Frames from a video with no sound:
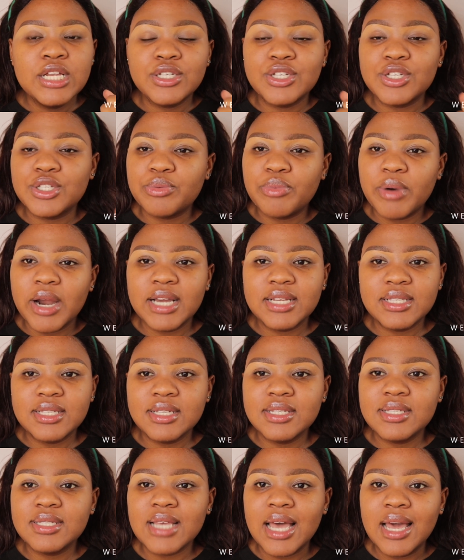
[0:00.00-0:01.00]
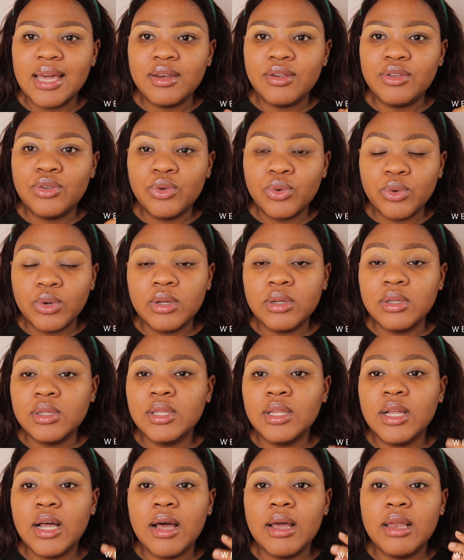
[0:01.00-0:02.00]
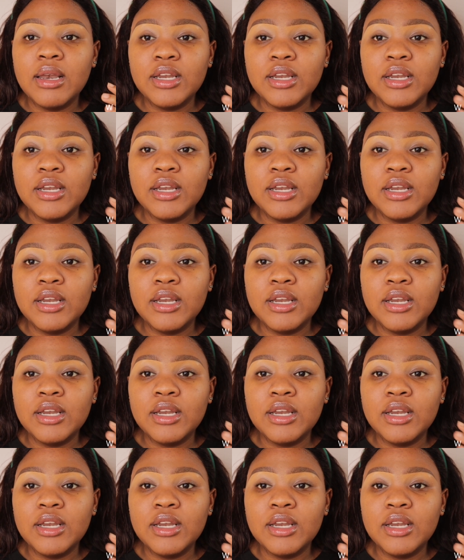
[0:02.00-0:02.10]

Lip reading: Just practice and you'll